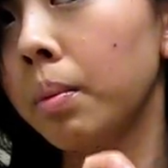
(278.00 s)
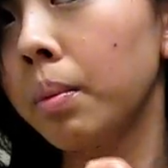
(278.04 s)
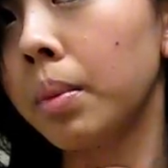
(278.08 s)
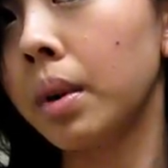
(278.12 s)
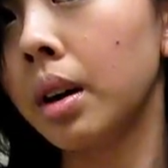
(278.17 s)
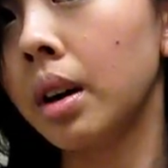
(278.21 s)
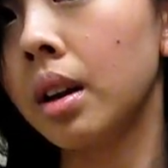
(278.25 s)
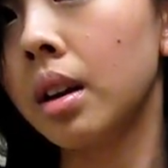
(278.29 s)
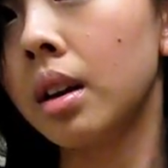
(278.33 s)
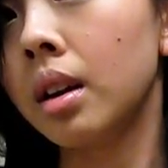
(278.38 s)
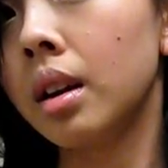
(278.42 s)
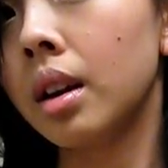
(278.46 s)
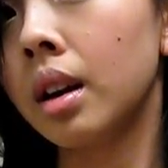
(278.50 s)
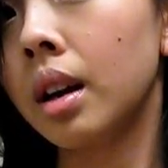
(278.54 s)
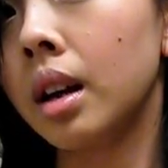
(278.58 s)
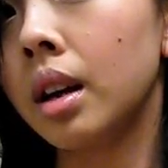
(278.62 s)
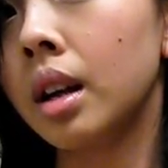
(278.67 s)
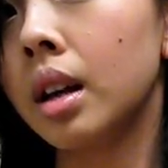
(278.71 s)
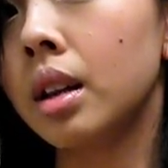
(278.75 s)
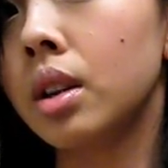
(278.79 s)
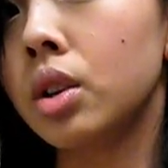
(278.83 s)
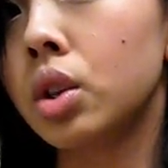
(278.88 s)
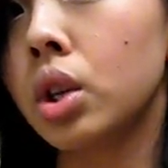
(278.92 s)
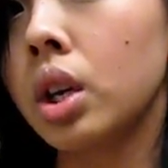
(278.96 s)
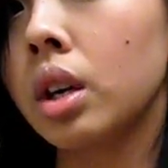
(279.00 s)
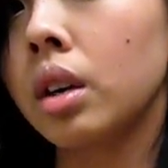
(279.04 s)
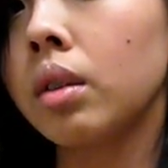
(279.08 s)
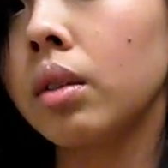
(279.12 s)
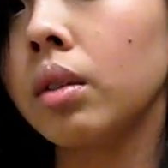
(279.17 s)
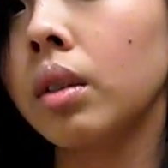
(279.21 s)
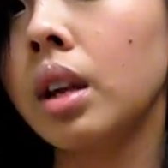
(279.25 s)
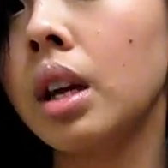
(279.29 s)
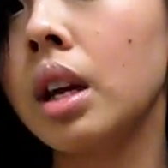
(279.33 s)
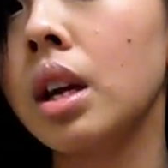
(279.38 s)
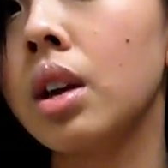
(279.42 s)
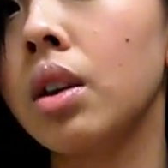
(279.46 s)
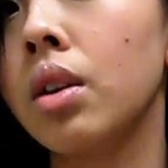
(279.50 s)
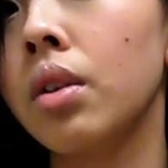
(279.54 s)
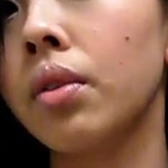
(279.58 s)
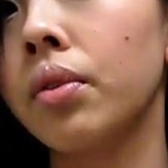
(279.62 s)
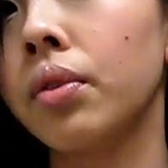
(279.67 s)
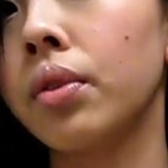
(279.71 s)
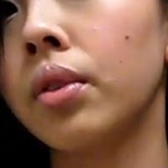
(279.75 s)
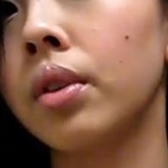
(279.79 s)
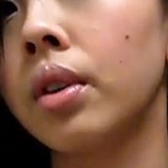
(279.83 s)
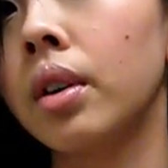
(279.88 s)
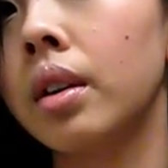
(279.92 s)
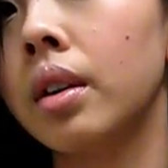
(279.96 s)
But I generally go
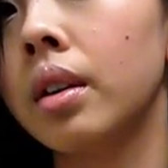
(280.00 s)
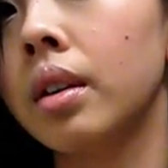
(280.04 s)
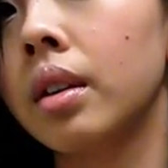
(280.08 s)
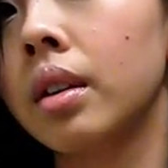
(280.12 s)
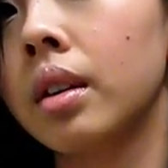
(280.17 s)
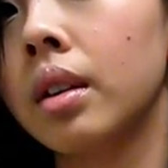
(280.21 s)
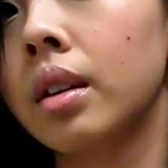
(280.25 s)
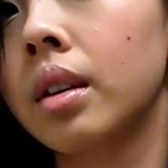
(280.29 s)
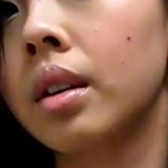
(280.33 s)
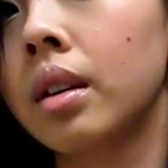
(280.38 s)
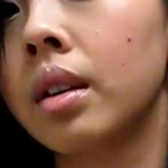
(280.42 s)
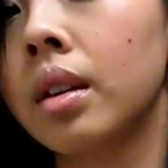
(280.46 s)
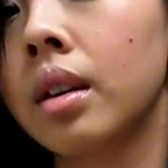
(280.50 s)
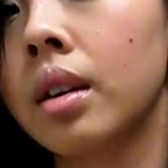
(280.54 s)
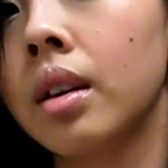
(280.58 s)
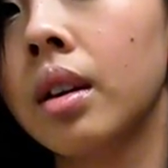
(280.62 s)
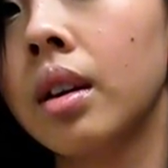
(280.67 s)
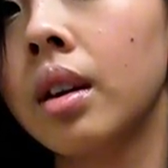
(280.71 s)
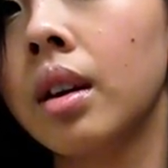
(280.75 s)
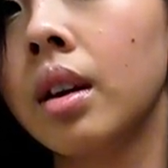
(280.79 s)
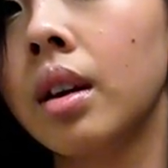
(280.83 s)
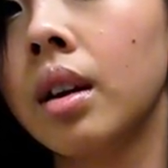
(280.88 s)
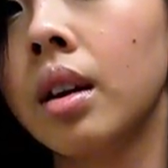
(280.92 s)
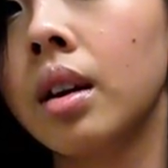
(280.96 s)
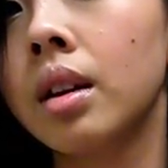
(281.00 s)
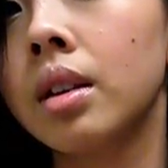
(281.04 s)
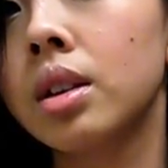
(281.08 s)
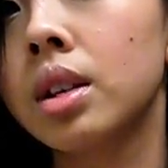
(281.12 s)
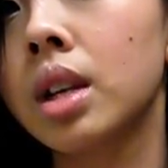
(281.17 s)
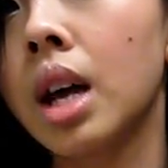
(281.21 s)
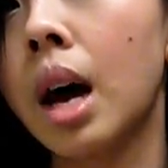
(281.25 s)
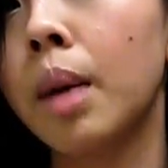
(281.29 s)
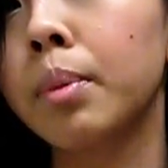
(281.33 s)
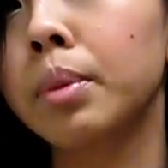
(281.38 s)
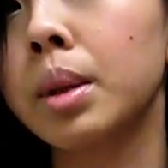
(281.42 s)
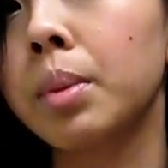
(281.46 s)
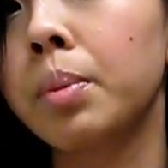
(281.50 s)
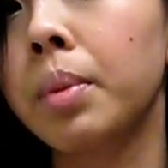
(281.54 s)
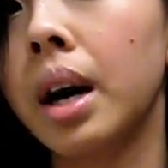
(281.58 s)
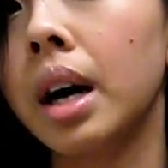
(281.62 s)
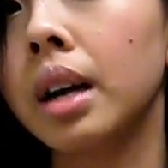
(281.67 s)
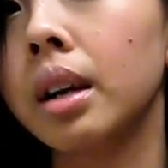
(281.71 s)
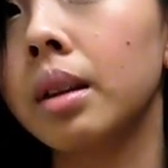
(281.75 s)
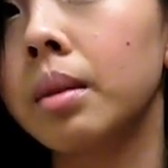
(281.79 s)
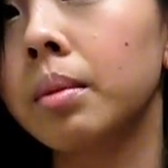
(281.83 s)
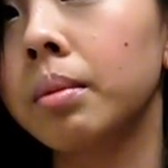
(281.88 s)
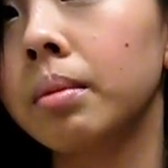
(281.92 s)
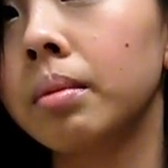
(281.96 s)
for top to
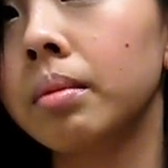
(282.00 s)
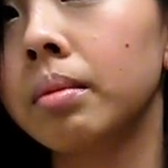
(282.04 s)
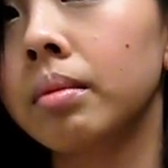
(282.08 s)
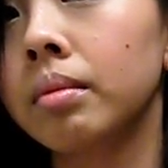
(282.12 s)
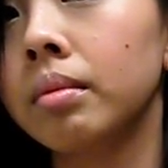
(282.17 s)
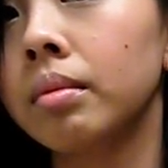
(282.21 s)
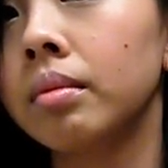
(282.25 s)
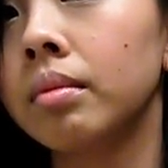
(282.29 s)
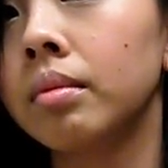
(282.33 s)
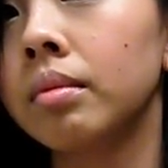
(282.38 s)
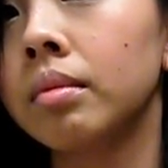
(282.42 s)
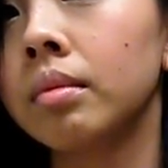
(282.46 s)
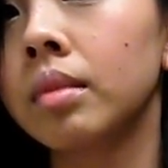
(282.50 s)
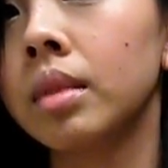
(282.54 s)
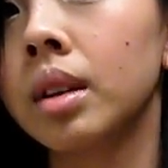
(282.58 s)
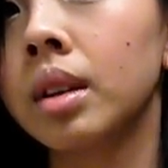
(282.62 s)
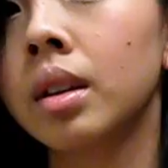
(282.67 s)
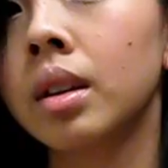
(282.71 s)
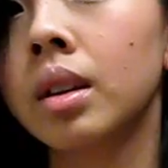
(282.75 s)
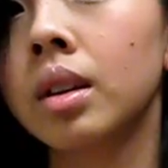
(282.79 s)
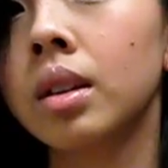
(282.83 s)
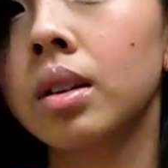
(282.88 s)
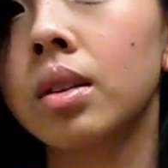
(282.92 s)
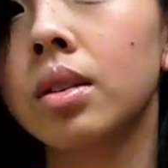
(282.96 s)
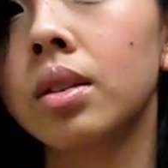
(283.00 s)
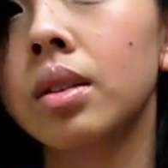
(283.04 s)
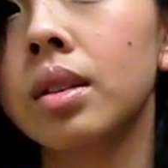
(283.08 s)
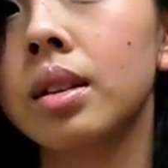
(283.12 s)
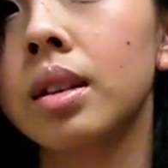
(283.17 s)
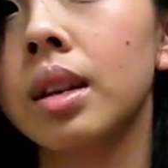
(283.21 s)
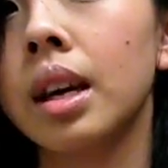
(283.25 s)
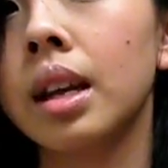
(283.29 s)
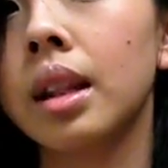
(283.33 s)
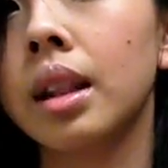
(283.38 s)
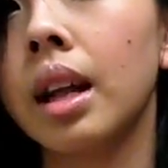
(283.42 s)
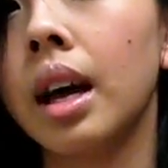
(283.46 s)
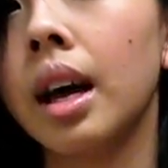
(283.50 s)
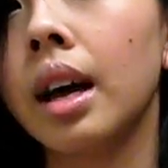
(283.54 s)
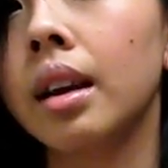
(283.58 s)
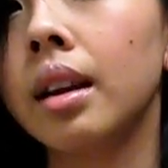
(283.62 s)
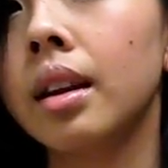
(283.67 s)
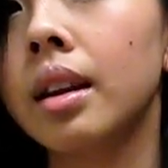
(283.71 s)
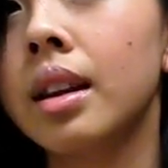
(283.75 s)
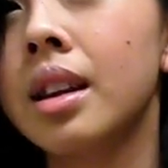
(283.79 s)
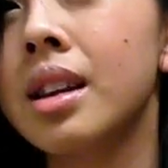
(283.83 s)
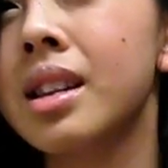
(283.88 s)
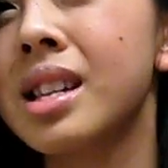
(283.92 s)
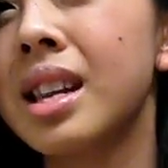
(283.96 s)
bottom. So just like
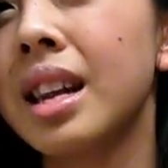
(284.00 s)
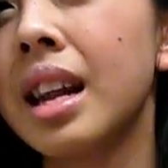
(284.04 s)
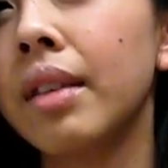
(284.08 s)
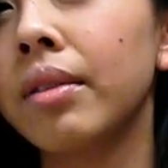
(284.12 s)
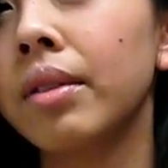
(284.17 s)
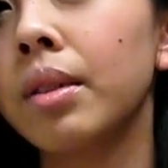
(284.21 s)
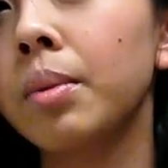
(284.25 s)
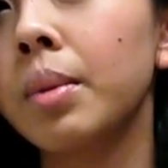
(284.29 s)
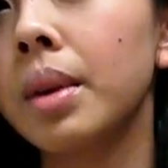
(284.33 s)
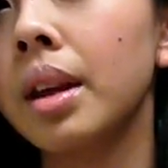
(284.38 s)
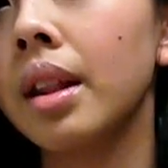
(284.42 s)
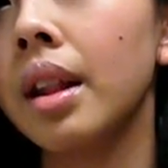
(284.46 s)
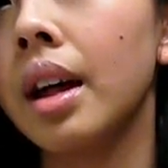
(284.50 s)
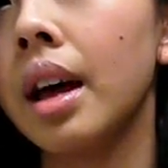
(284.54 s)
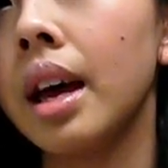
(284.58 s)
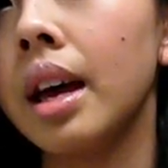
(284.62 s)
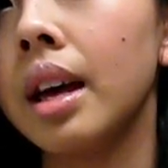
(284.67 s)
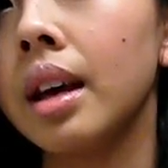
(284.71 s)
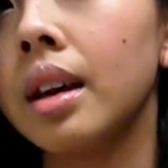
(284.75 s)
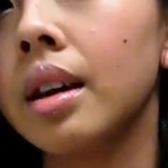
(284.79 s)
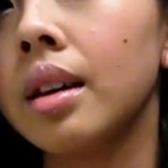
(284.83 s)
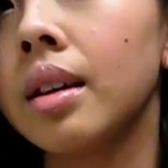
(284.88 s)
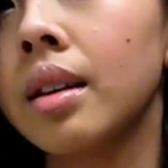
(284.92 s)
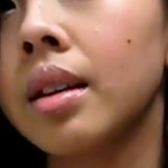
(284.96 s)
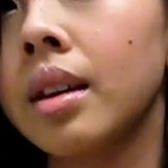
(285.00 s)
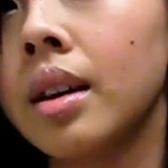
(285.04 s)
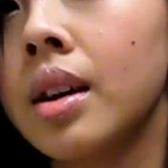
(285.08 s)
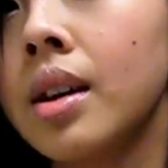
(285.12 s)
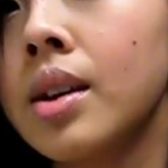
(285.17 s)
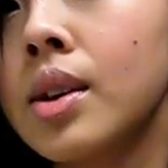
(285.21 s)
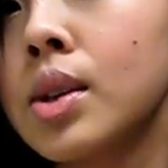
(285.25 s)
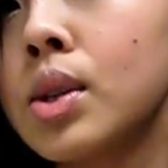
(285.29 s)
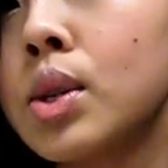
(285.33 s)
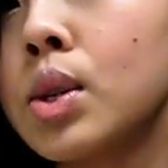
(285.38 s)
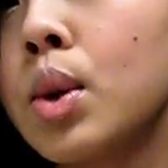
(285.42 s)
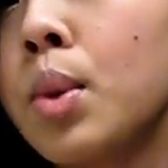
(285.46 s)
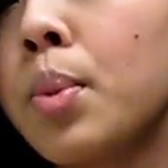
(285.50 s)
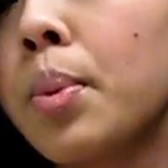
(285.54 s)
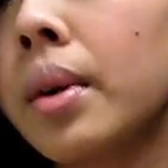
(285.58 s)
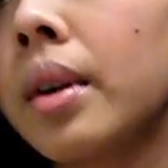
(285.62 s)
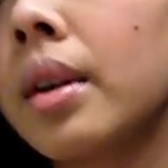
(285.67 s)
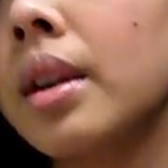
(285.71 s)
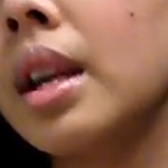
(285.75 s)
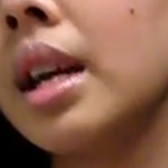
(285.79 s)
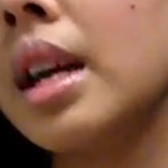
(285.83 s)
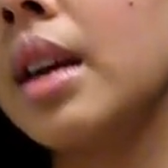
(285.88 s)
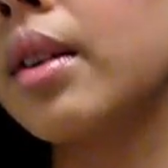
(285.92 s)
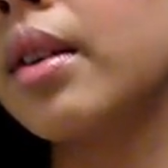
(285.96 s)
that. It doesn't have to be like super
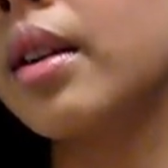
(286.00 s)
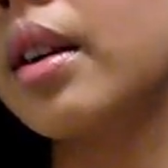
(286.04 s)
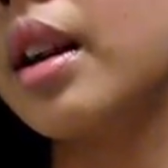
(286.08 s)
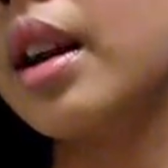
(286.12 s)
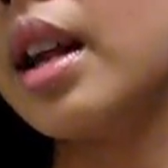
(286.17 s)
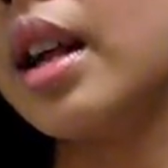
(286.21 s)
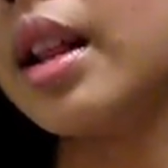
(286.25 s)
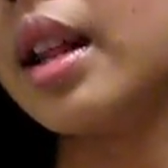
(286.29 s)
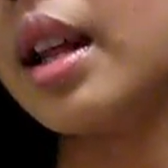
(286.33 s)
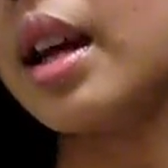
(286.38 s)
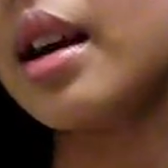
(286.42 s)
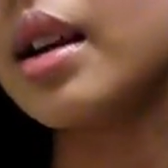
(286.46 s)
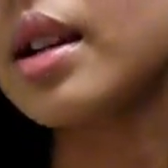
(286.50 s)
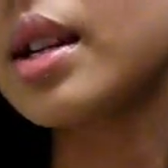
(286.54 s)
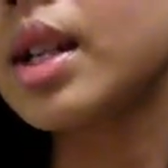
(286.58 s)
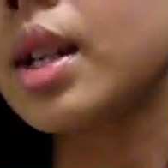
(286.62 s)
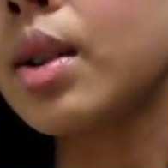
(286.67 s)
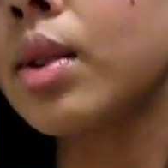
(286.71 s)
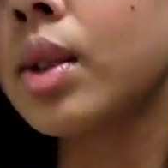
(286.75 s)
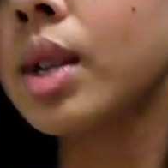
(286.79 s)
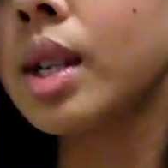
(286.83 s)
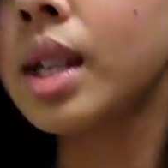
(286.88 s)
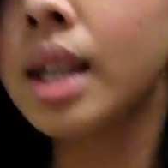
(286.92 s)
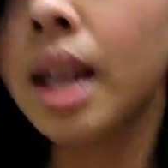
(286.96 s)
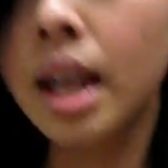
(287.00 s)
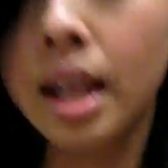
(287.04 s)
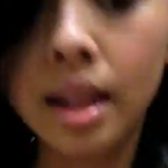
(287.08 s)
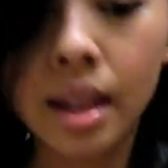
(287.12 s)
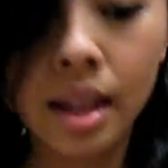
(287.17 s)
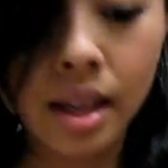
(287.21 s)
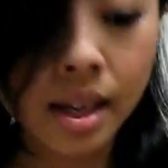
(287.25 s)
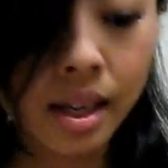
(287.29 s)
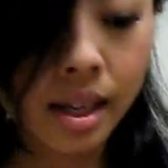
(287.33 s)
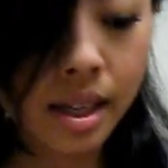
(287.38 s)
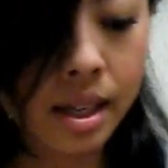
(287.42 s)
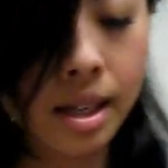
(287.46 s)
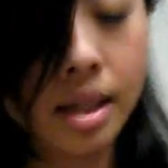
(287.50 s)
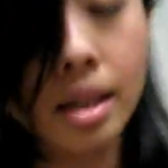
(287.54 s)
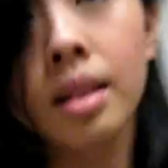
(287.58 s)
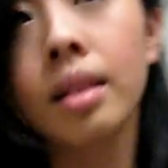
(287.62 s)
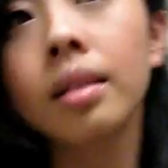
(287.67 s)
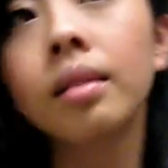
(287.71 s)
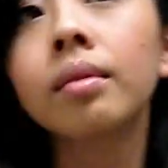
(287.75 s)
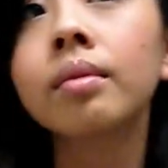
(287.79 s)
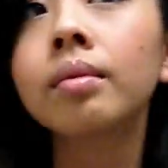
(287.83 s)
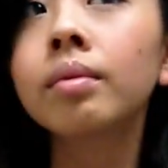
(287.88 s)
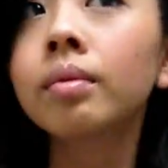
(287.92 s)
neat or anything. So just like this.